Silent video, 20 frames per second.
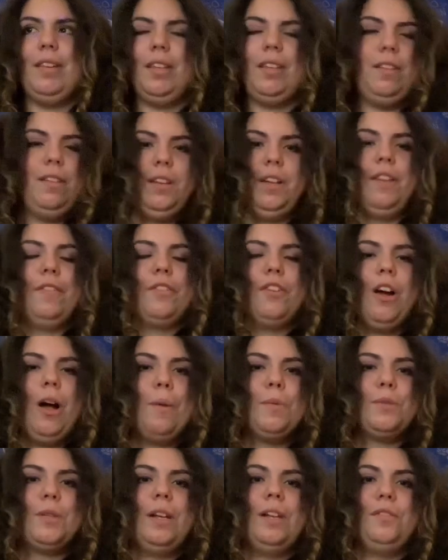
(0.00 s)
killing off
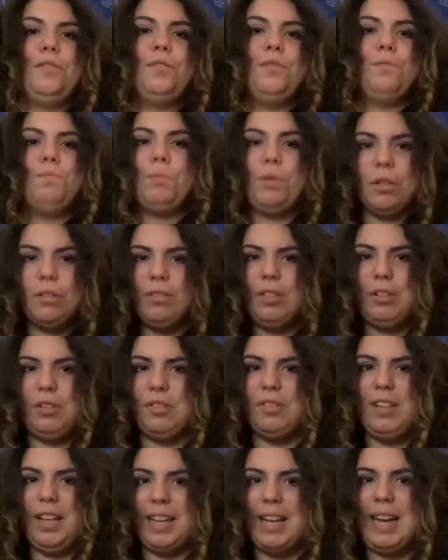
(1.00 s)
crops and it's purely
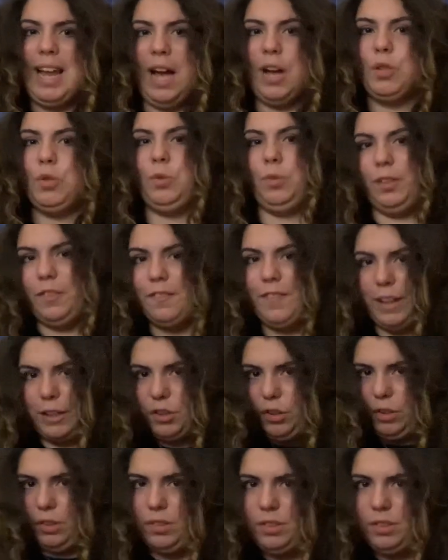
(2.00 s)
just, like, an actual infection?